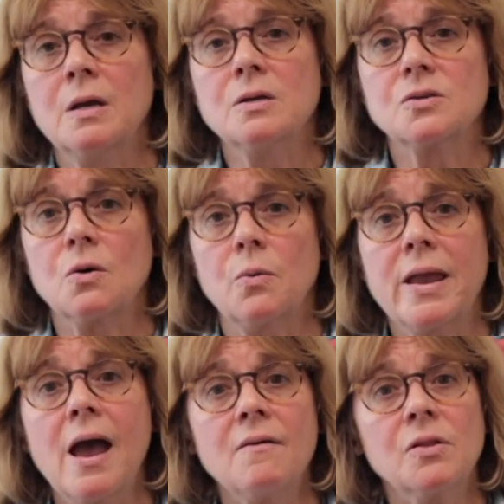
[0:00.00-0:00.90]
So we
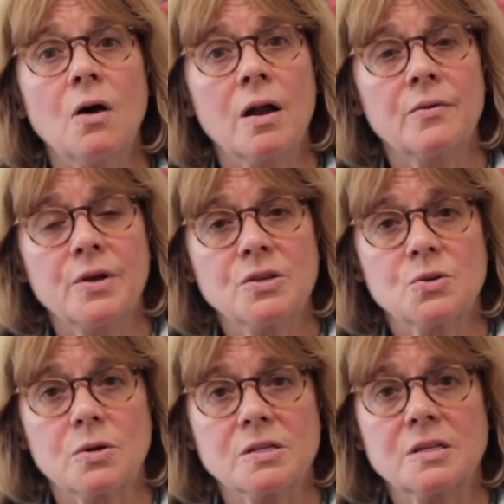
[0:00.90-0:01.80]
have a lot of
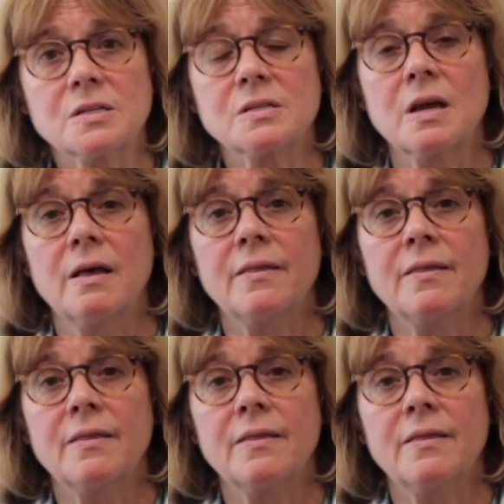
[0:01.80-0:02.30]
resources.